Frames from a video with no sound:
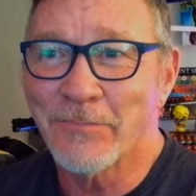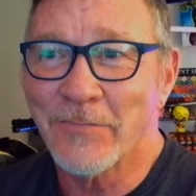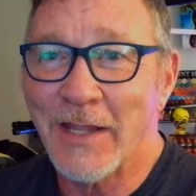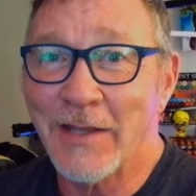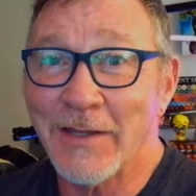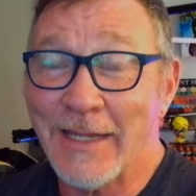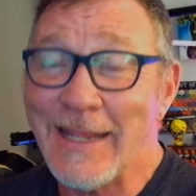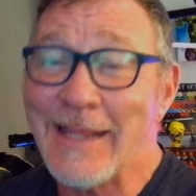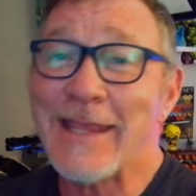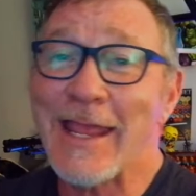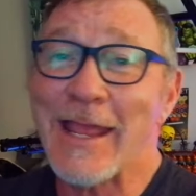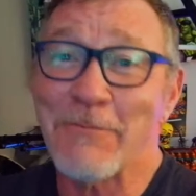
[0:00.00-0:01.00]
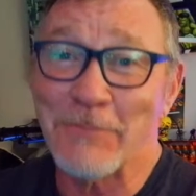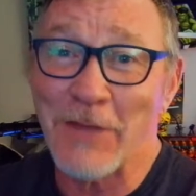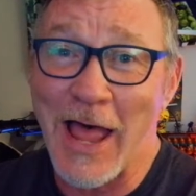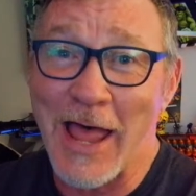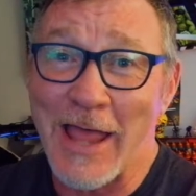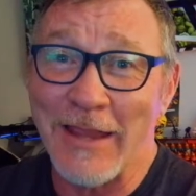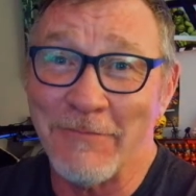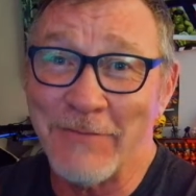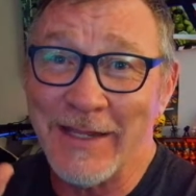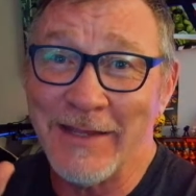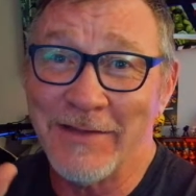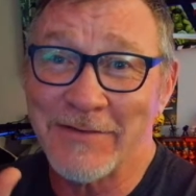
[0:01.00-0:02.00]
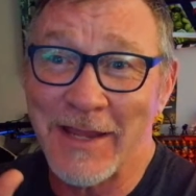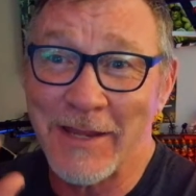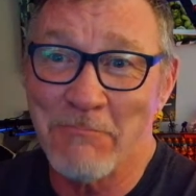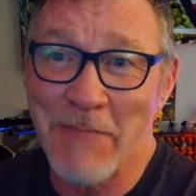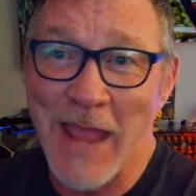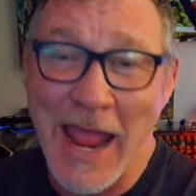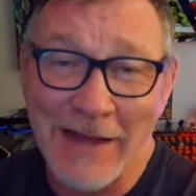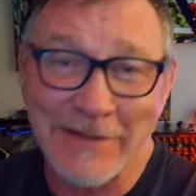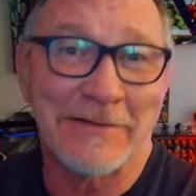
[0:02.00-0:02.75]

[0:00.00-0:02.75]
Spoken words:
And Ecamm Live is a Mac